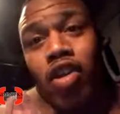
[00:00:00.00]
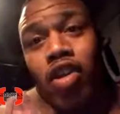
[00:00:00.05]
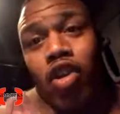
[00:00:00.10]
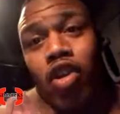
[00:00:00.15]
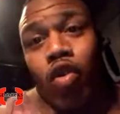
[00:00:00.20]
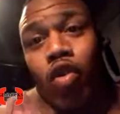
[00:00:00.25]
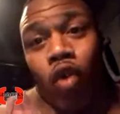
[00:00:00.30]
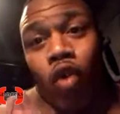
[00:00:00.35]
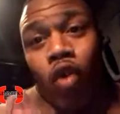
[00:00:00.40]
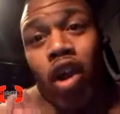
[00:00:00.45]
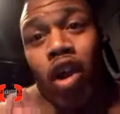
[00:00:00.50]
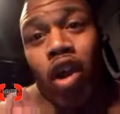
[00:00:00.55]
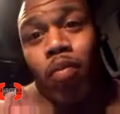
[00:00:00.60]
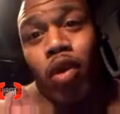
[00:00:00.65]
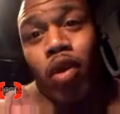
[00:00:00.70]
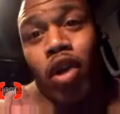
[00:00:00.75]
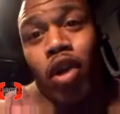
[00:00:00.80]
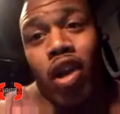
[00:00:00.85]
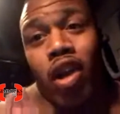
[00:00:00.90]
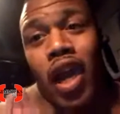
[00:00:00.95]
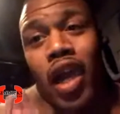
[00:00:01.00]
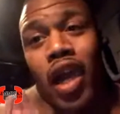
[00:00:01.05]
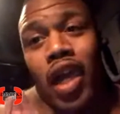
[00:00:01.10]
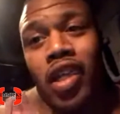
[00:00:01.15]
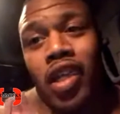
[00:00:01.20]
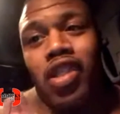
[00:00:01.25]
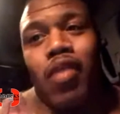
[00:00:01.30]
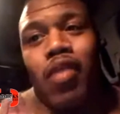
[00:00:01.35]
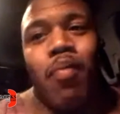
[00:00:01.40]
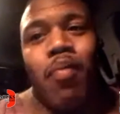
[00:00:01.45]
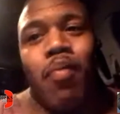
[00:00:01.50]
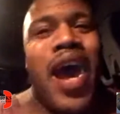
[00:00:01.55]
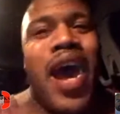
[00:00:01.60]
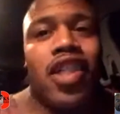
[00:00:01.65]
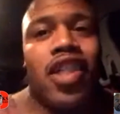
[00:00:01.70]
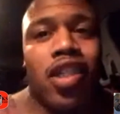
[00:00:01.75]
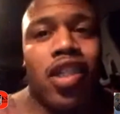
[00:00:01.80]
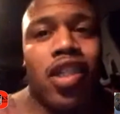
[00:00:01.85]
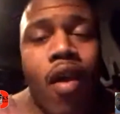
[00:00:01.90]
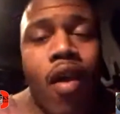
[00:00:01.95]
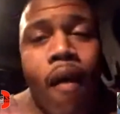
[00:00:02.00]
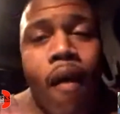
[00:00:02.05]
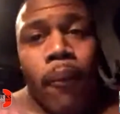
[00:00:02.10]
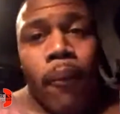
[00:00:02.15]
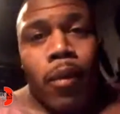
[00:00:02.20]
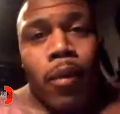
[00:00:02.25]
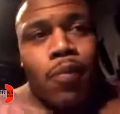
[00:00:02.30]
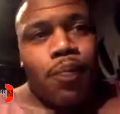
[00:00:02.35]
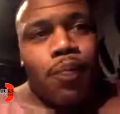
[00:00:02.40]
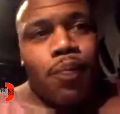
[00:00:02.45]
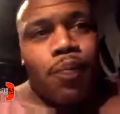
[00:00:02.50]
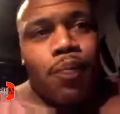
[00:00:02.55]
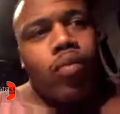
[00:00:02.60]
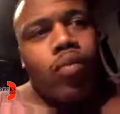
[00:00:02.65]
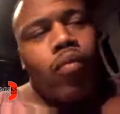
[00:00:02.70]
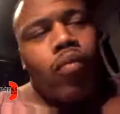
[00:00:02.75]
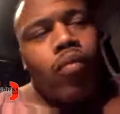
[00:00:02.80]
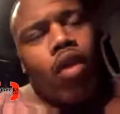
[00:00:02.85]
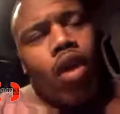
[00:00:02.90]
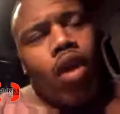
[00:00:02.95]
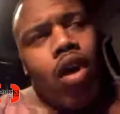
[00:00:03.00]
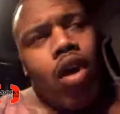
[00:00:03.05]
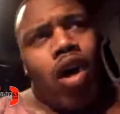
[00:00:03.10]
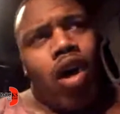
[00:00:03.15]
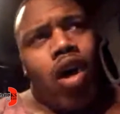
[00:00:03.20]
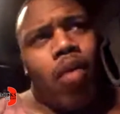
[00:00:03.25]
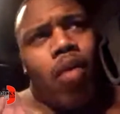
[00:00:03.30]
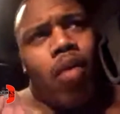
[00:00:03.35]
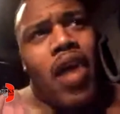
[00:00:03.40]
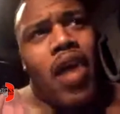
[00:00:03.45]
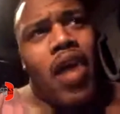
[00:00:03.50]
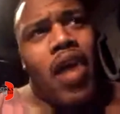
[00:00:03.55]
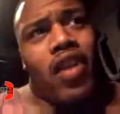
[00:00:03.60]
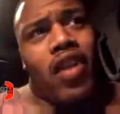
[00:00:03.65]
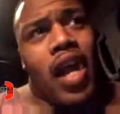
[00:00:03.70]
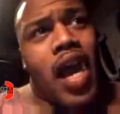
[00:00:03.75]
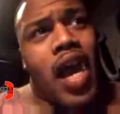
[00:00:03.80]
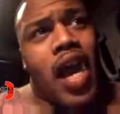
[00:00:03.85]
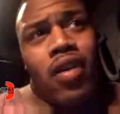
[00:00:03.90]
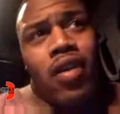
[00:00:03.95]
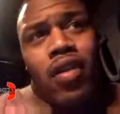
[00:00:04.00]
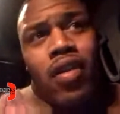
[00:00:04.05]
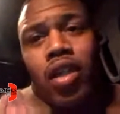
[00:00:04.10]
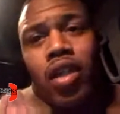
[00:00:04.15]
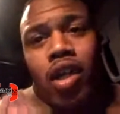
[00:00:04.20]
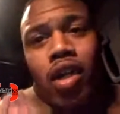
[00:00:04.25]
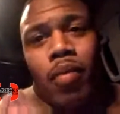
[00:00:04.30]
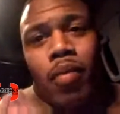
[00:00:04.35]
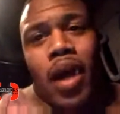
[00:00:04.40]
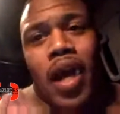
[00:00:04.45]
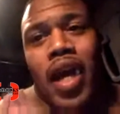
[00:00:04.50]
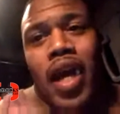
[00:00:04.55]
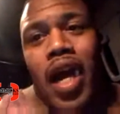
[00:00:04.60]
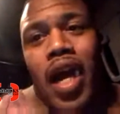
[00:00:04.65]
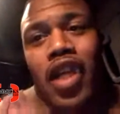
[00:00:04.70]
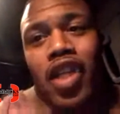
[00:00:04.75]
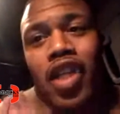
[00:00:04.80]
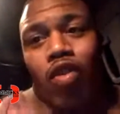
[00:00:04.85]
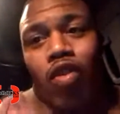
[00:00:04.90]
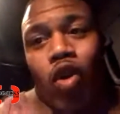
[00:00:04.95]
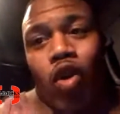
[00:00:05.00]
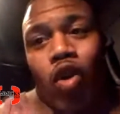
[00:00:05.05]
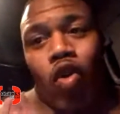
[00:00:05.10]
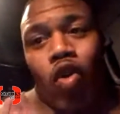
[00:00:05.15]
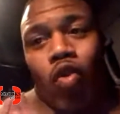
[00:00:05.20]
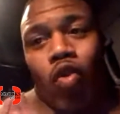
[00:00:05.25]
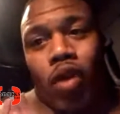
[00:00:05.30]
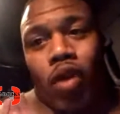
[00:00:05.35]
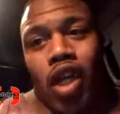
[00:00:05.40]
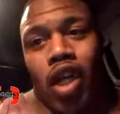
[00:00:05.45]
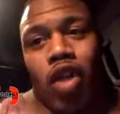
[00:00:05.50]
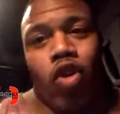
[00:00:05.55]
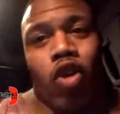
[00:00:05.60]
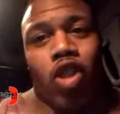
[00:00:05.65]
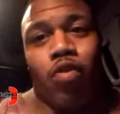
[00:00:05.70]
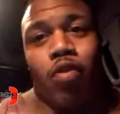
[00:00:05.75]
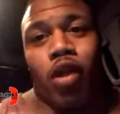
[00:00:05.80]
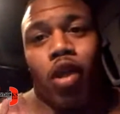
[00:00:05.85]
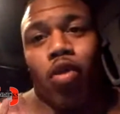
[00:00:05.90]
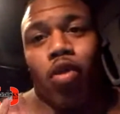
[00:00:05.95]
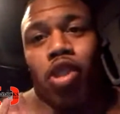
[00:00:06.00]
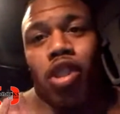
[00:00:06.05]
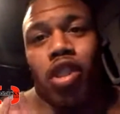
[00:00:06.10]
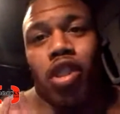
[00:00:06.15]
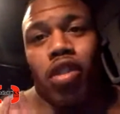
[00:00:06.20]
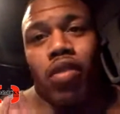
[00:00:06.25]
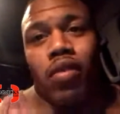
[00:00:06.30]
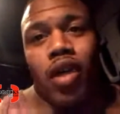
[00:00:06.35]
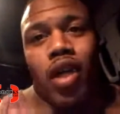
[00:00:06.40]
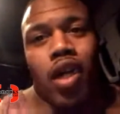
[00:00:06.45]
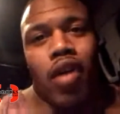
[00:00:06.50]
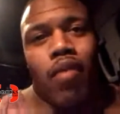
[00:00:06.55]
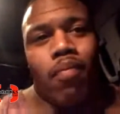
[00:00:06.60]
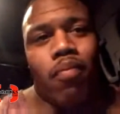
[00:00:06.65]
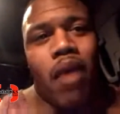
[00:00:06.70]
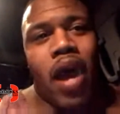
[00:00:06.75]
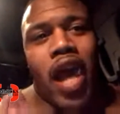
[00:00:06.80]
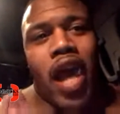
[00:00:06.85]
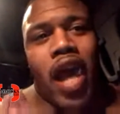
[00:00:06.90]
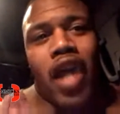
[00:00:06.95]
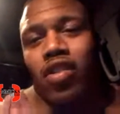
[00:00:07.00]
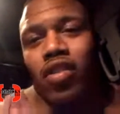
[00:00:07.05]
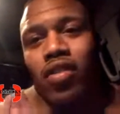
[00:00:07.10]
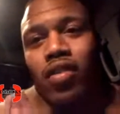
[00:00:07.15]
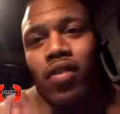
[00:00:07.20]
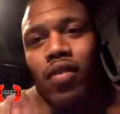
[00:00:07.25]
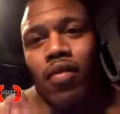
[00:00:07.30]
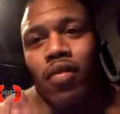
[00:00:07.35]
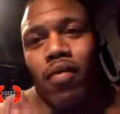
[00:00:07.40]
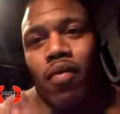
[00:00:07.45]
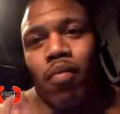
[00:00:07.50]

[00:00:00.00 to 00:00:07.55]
work and put on like a decent match. After that, I hit the road with Noise Pollution, Max,